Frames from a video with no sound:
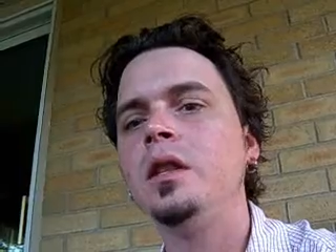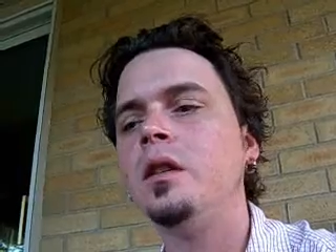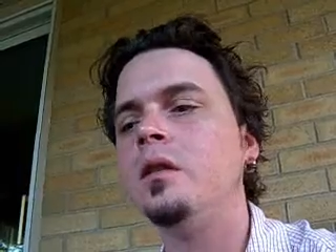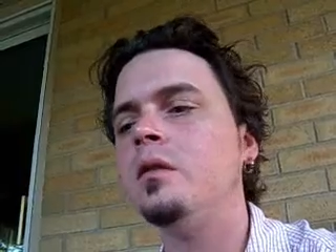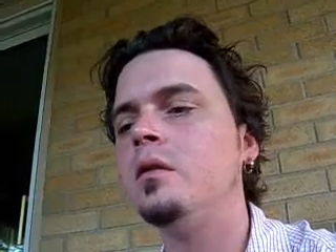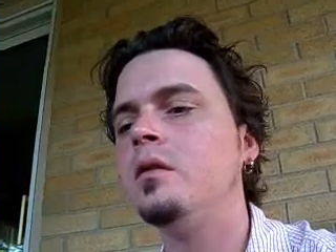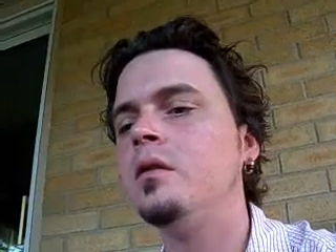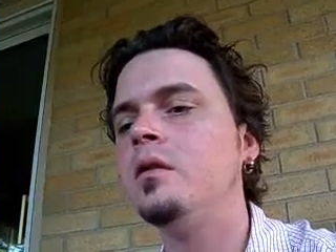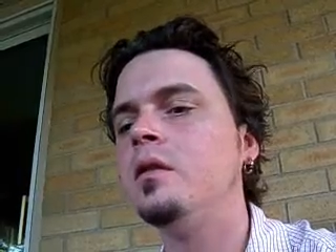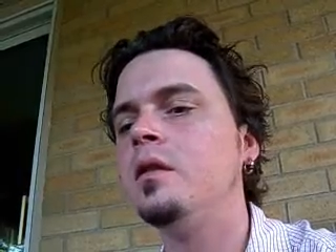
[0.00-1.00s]
week's show.
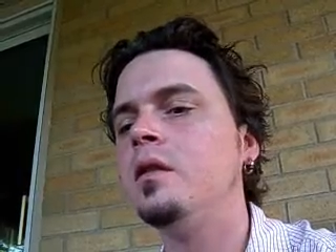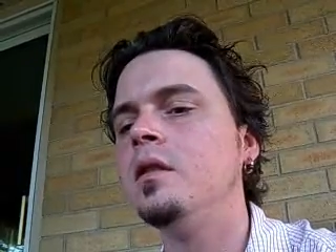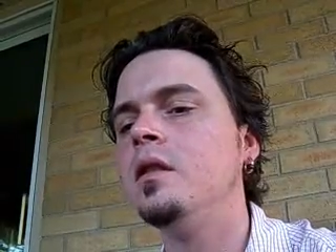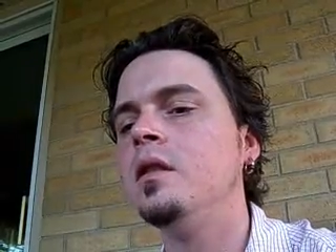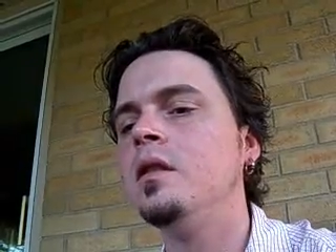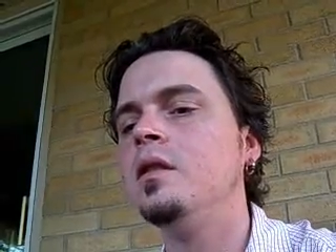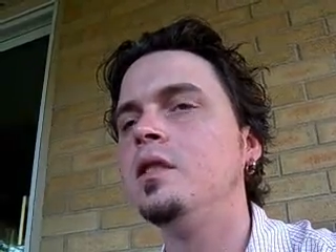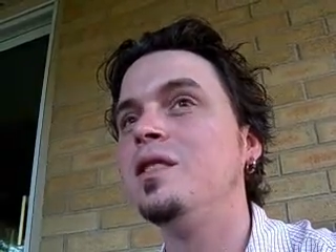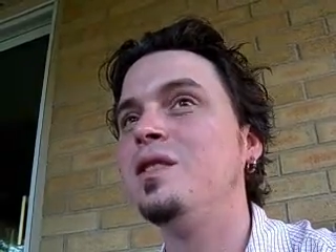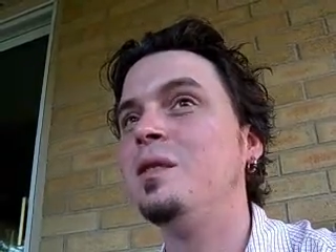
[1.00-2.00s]

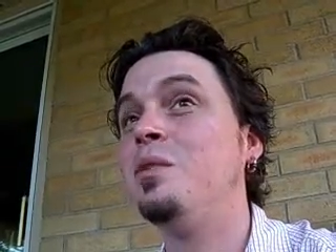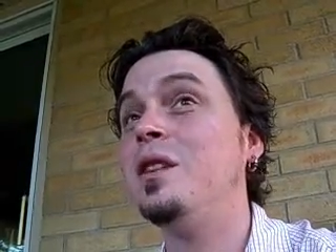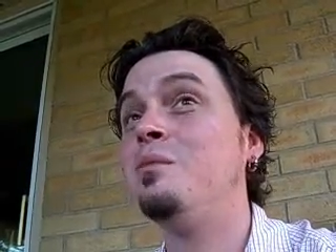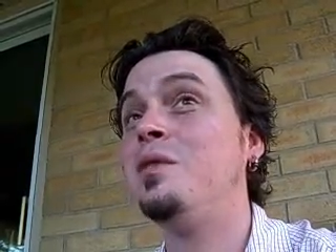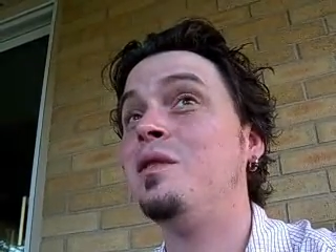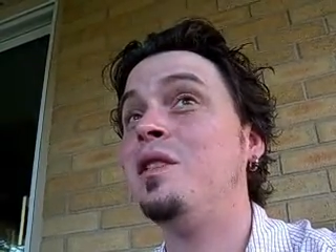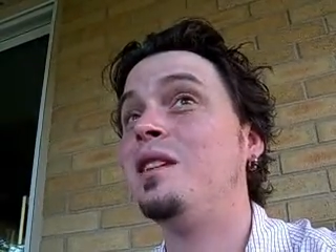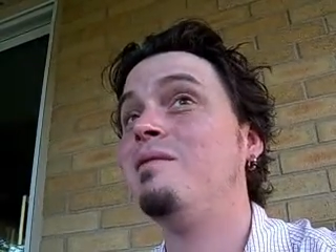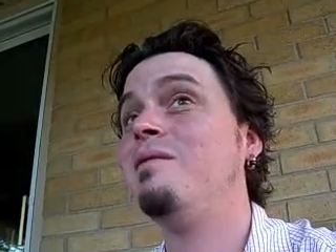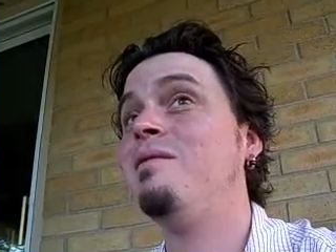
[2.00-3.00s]
So if you can put up with
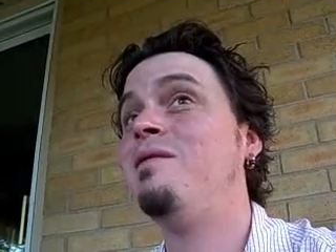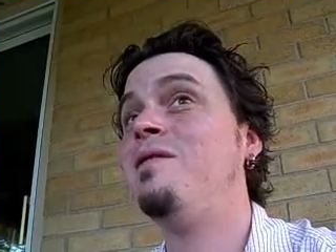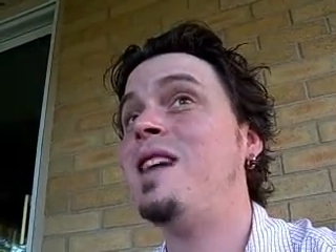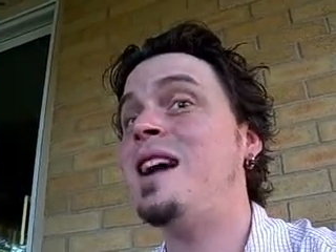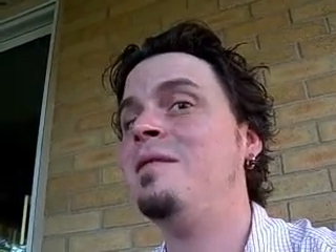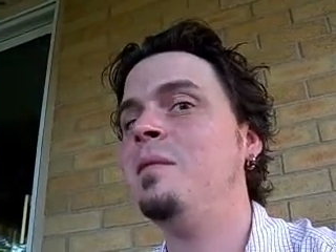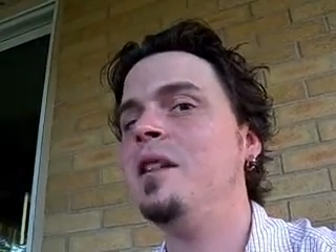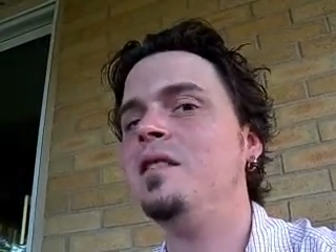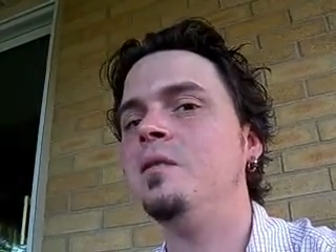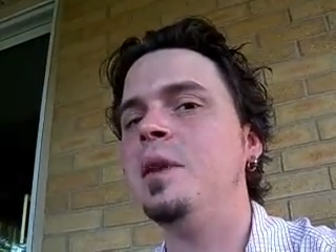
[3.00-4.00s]
like 5
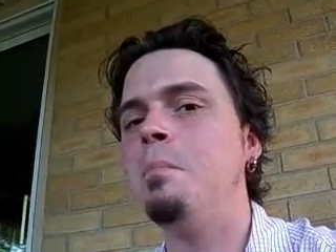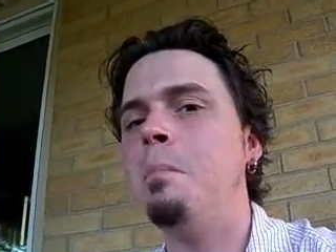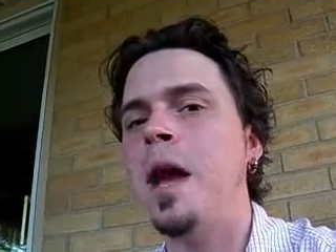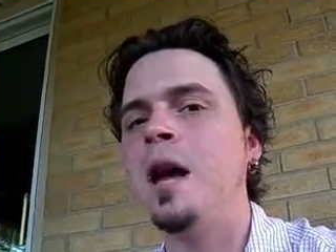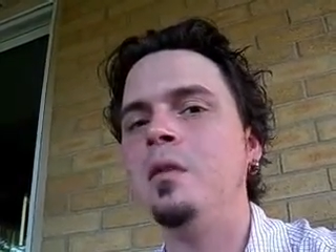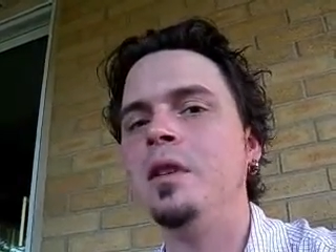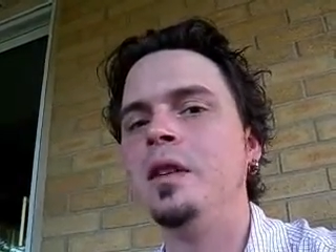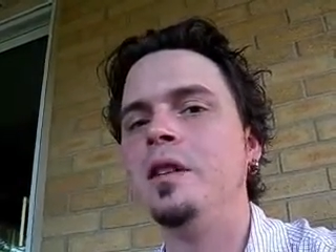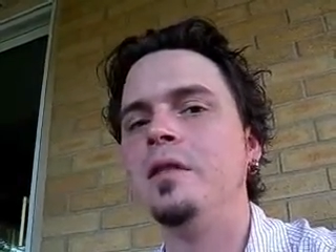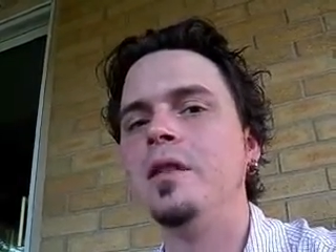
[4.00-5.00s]
minutes of me babbling
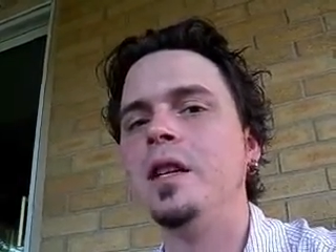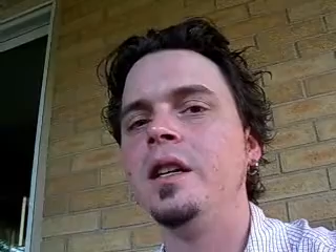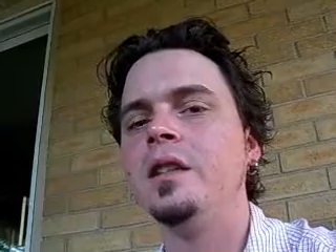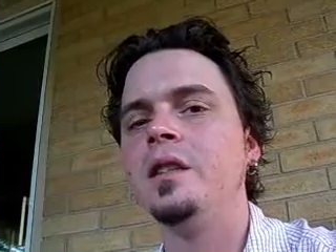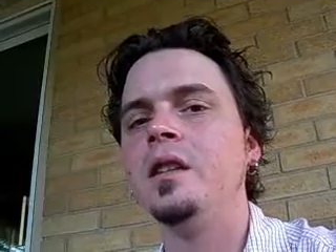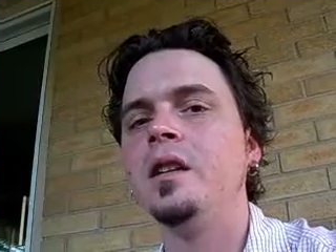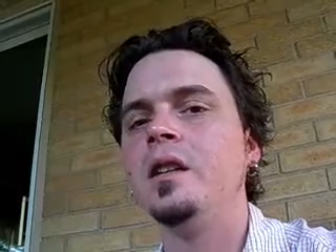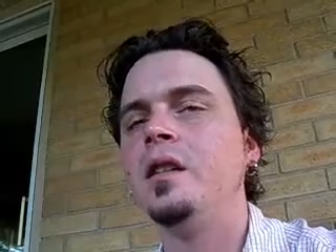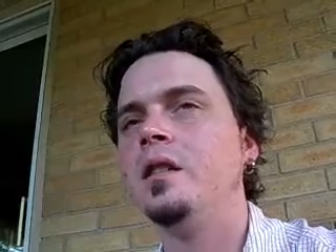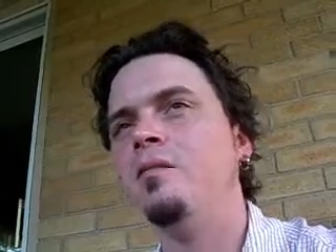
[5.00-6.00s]
in your face,
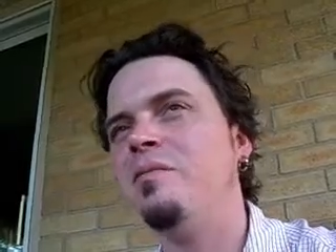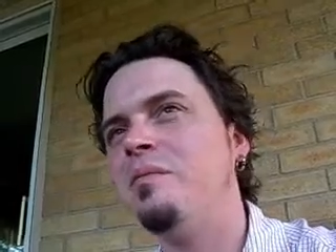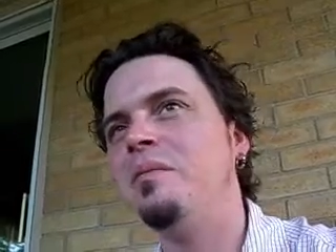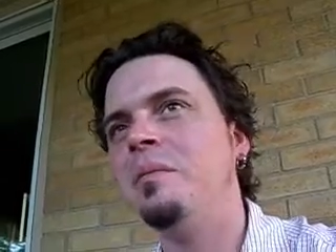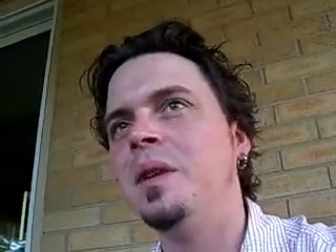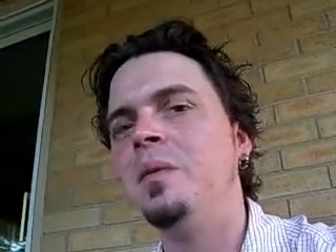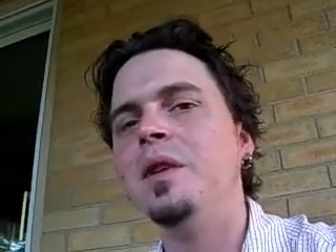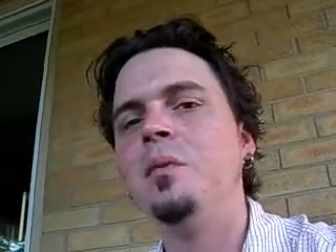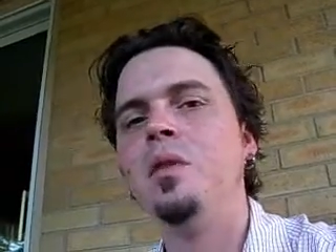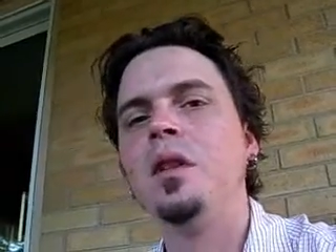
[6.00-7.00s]
maybe
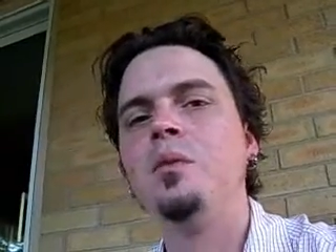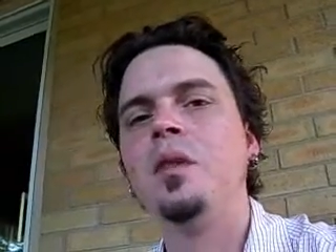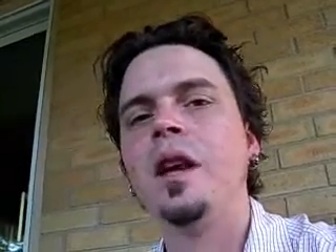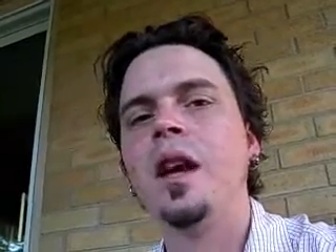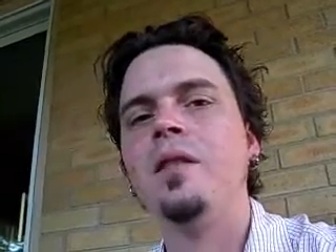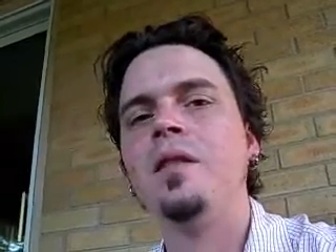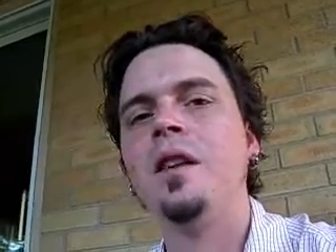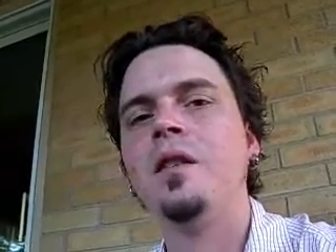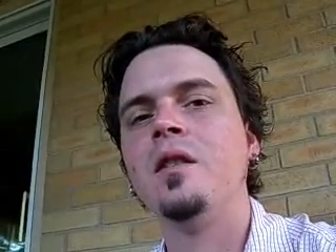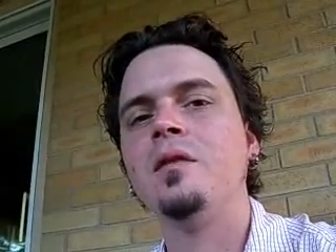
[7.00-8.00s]
you can put up with a half an
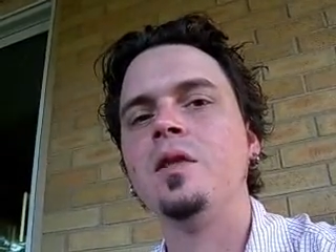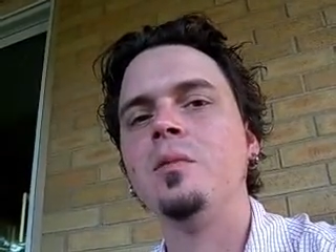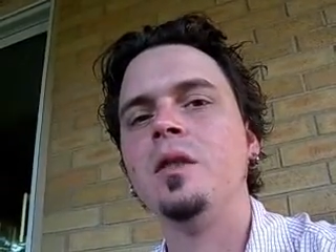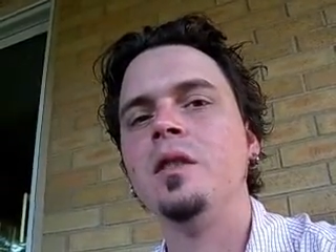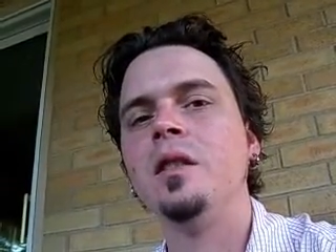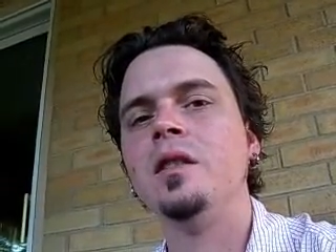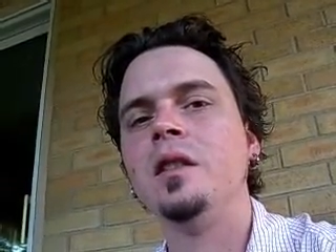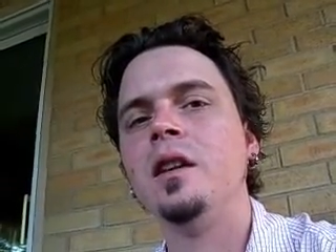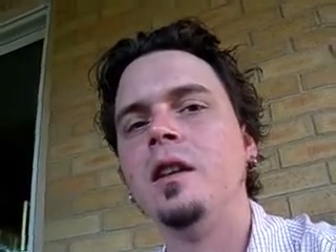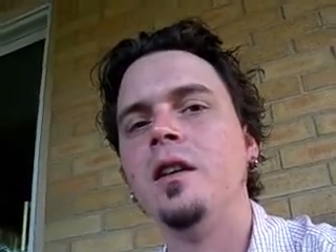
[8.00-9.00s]
hour of something
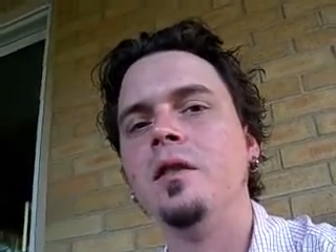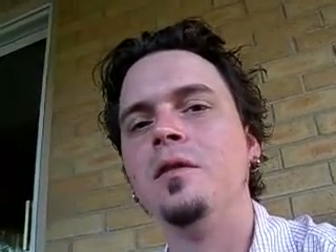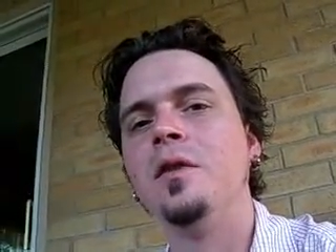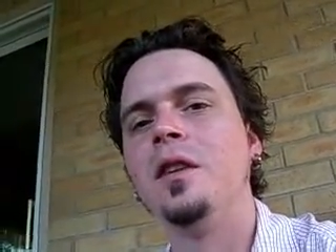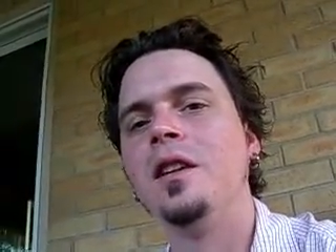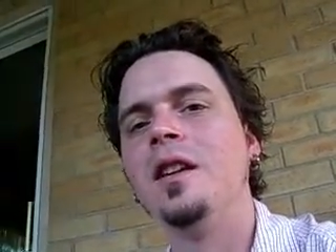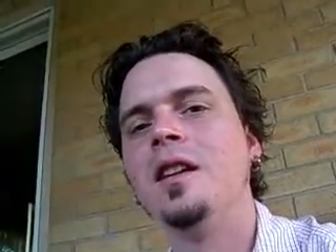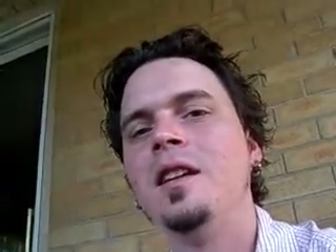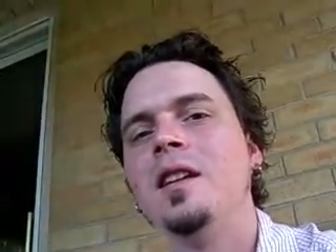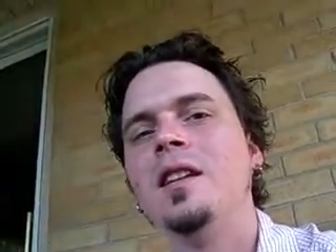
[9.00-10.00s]
that's out of order.
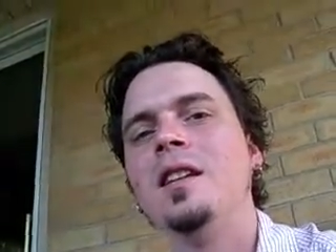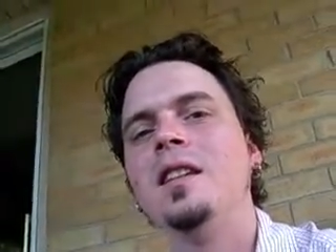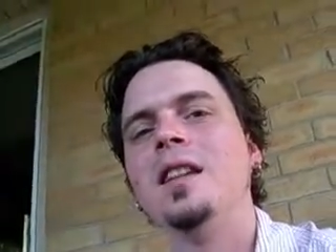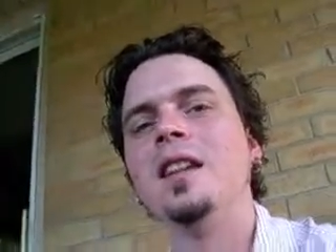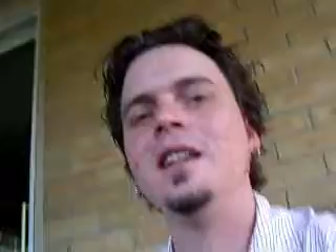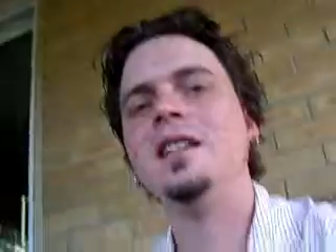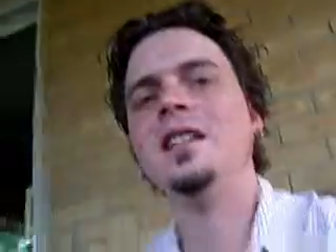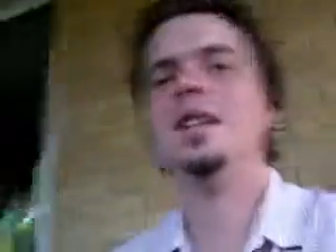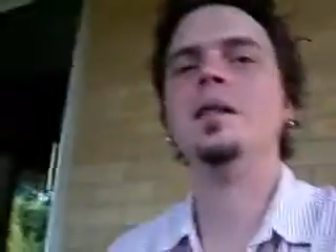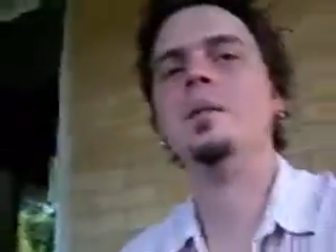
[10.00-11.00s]
Take it
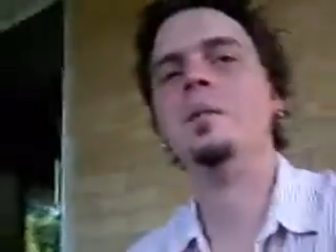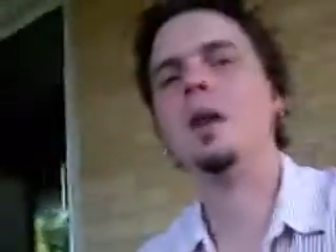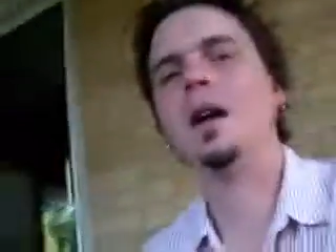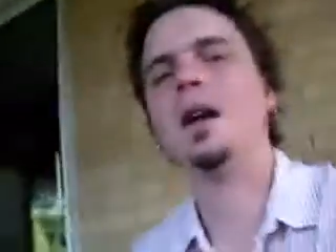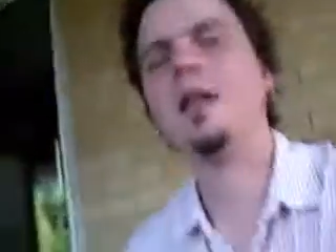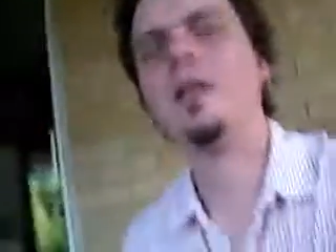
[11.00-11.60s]
easy. Bye.